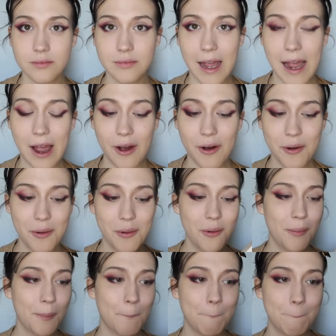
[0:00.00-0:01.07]

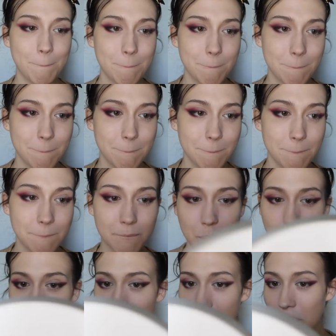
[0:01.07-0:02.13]
how
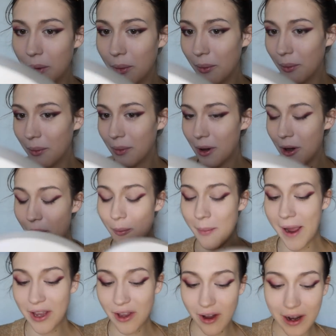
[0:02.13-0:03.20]
bro oh
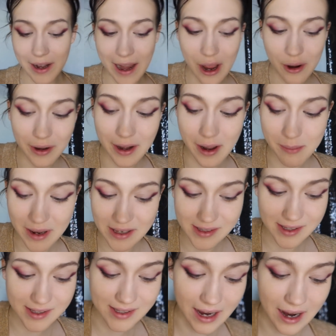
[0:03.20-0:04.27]
my god how did i mess
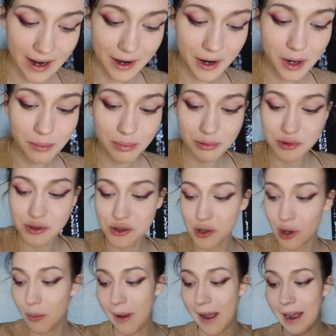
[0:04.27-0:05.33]
this eye up
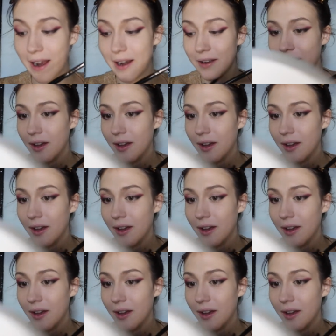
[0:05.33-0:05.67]
so bad